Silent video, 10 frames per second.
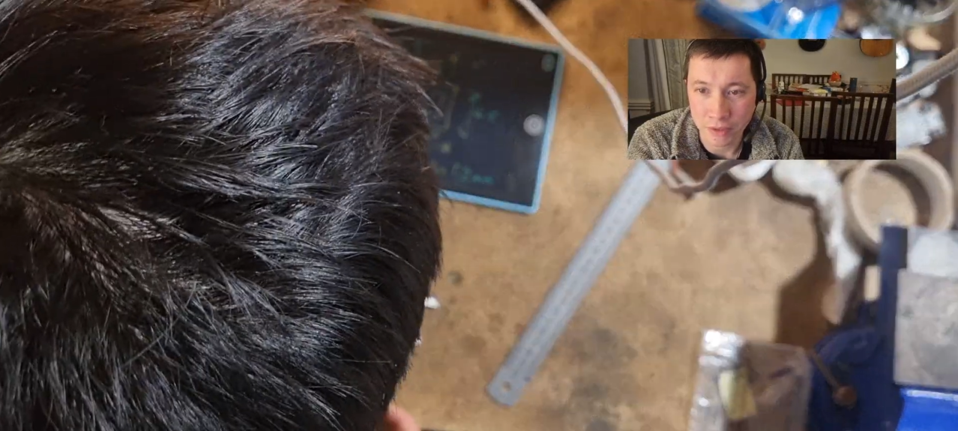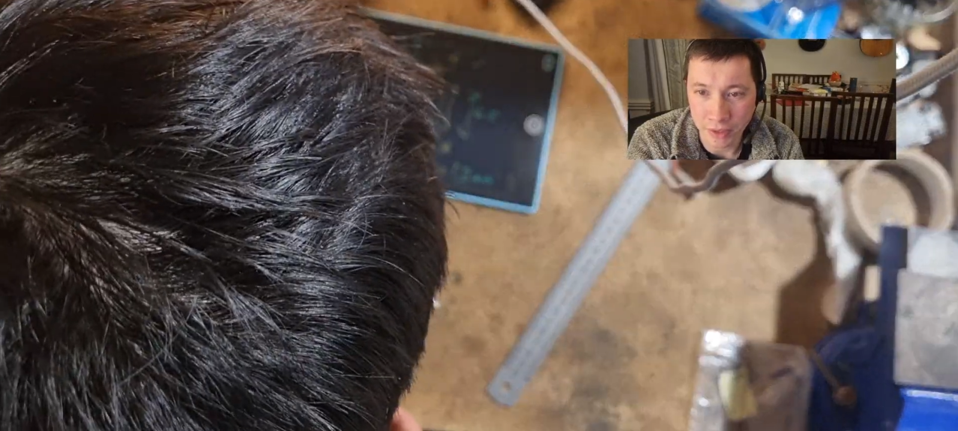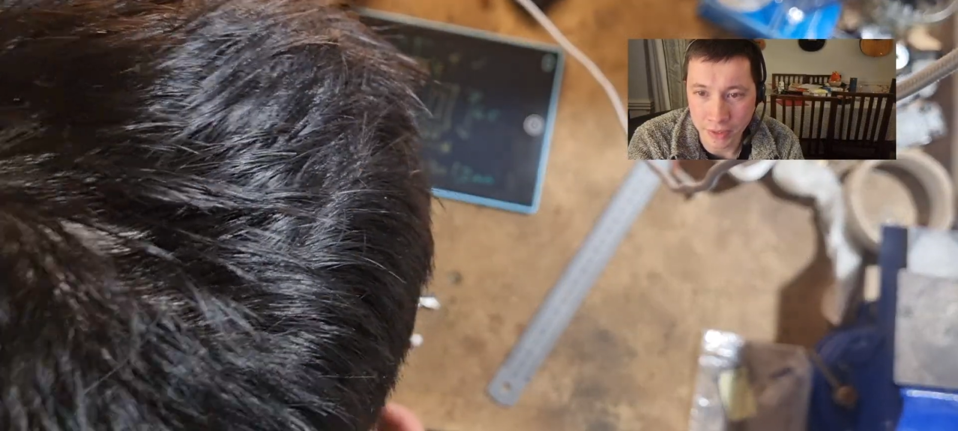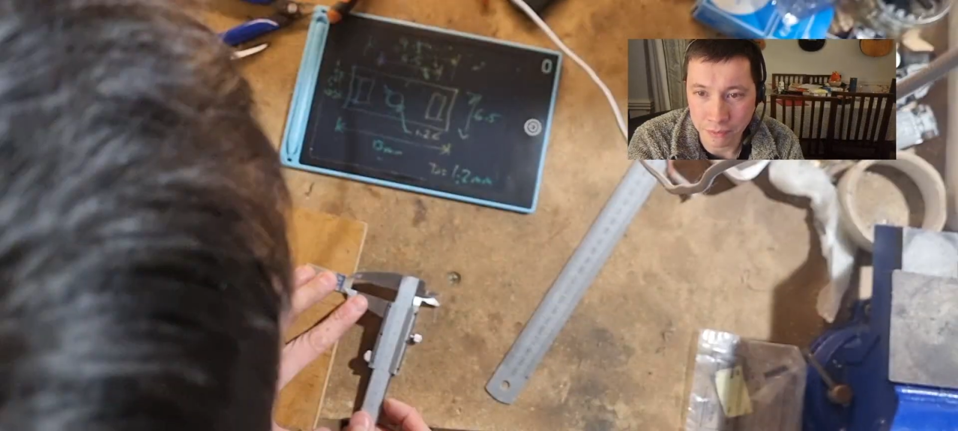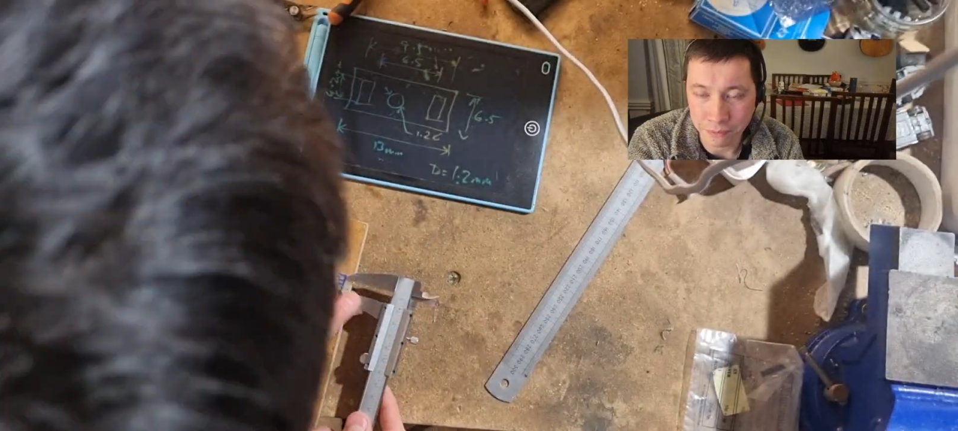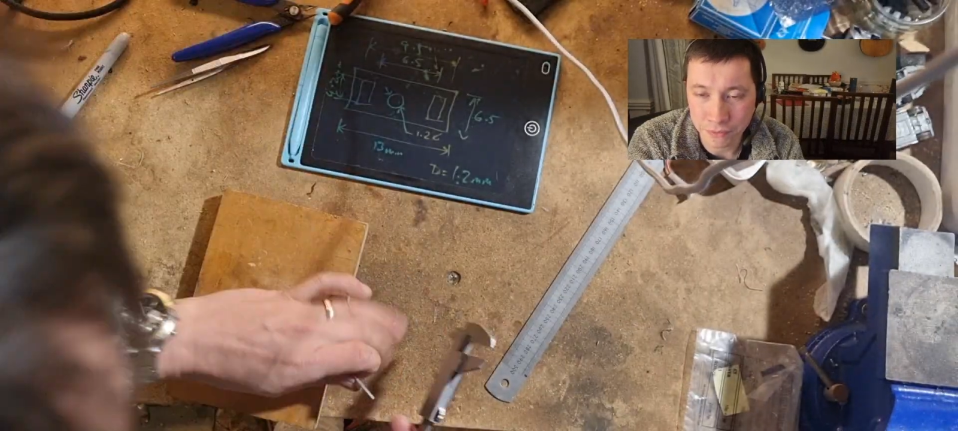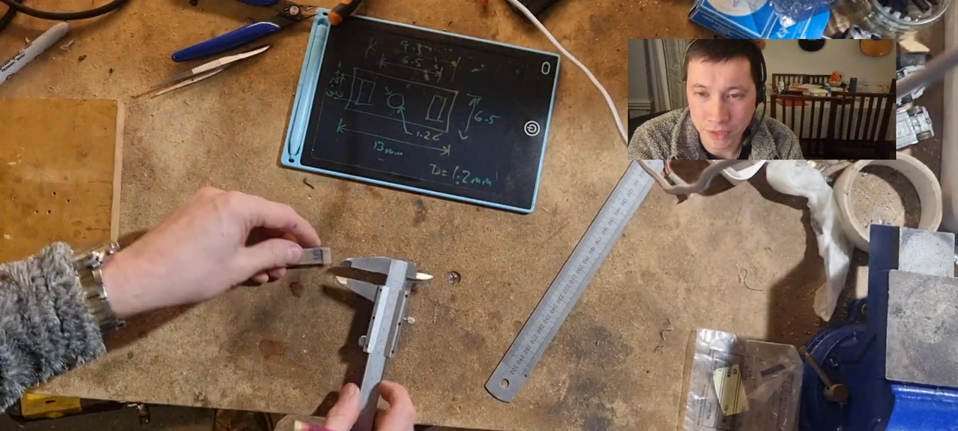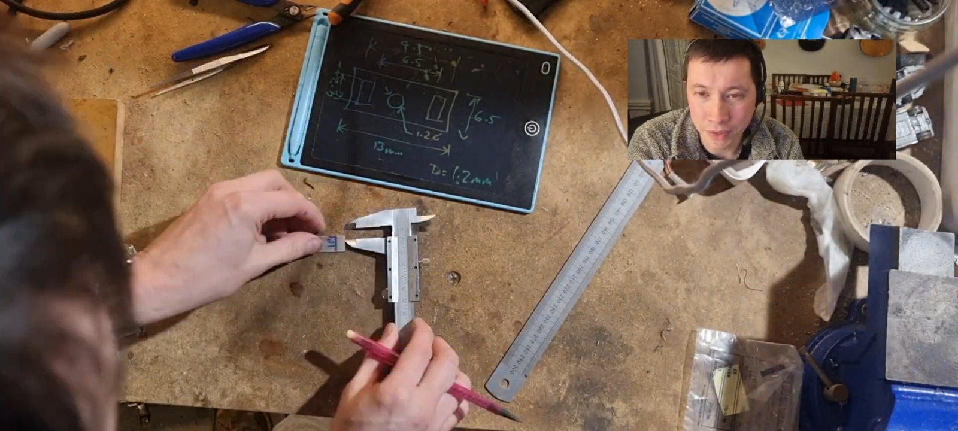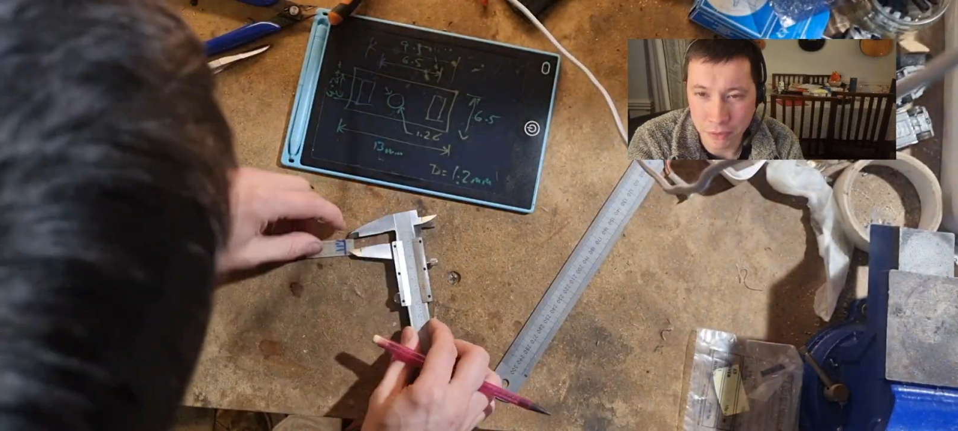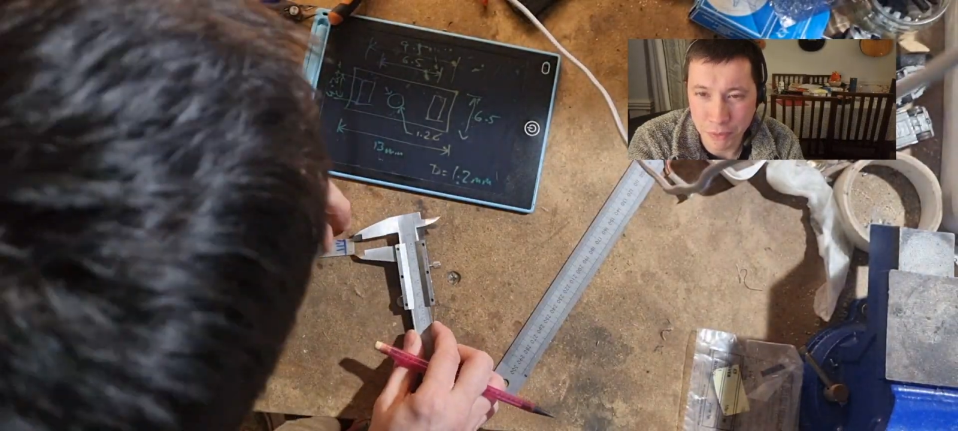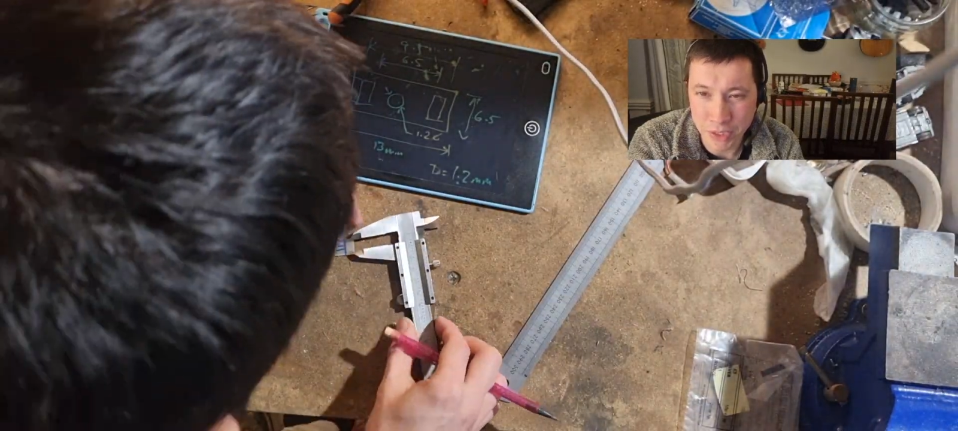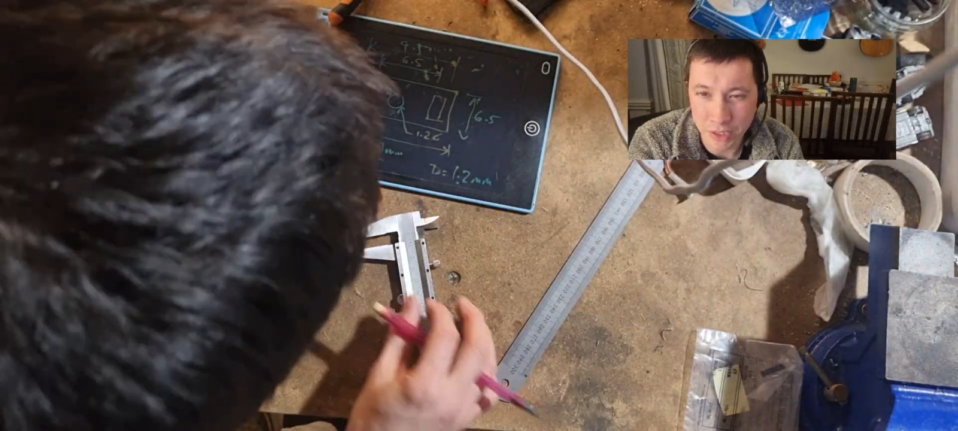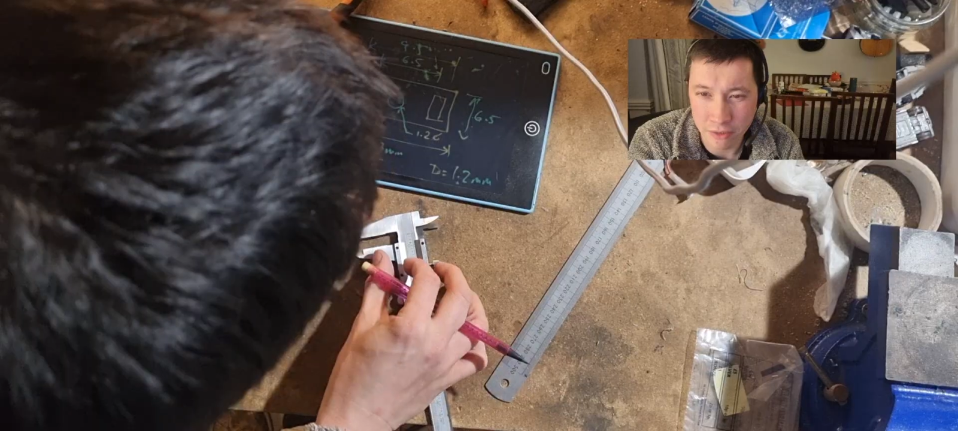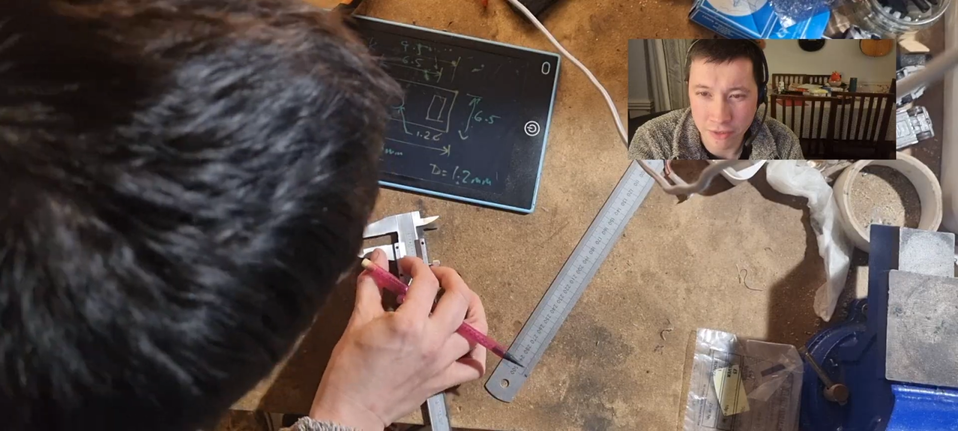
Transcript: I'm not a particular